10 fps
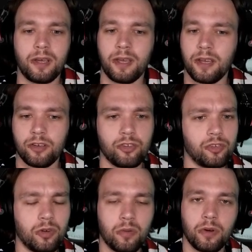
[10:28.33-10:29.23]
and
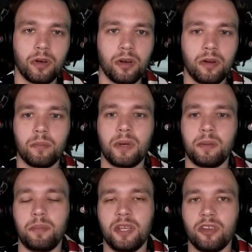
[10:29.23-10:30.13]
just go over my
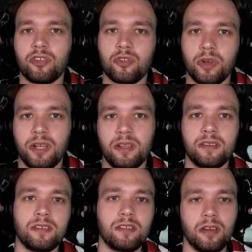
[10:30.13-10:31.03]
biggest
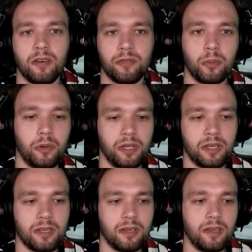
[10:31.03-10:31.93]
trades of the
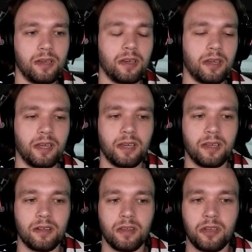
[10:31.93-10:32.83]
week,
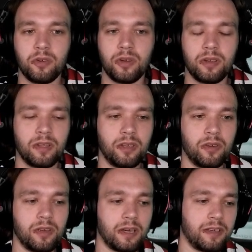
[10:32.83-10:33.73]
and let
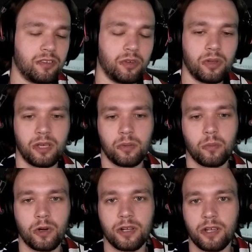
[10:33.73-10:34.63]
you guys know, like,
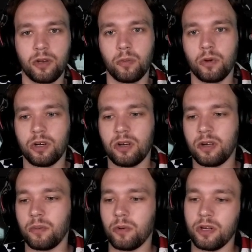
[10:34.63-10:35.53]
where did I go
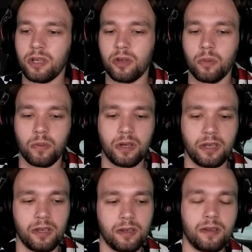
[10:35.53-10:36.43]
wrong, where did I go
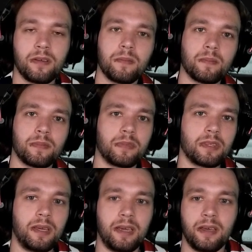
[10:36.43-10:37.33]
right,
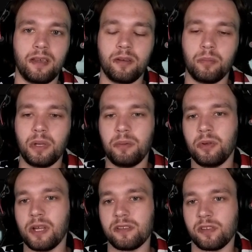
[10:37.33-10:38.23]
and maybe
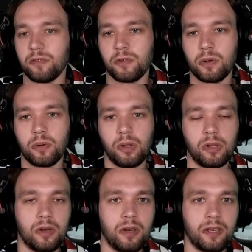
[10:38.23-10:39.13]
you guys can follow
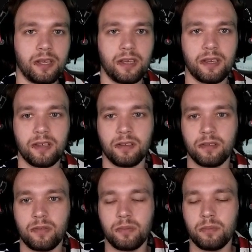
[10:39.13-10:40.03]
along. And